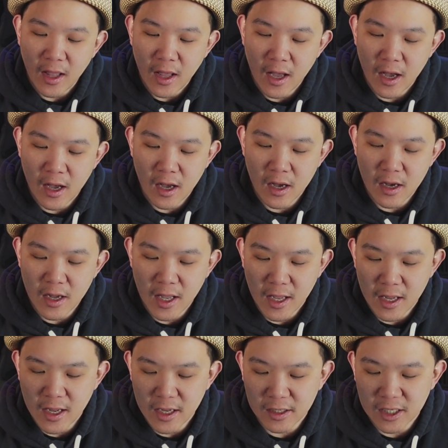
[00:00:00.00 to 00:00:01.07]
uh,
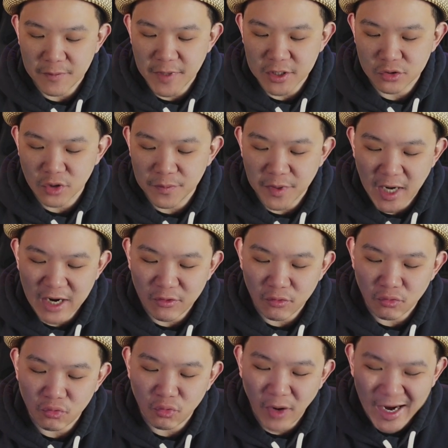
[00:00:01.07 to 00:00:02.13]
and, and get back to it. But I,
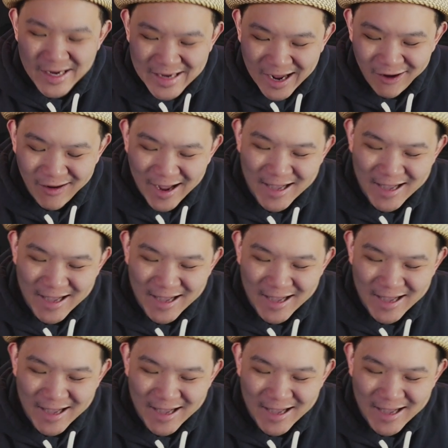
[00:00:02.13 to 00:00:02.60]
right now,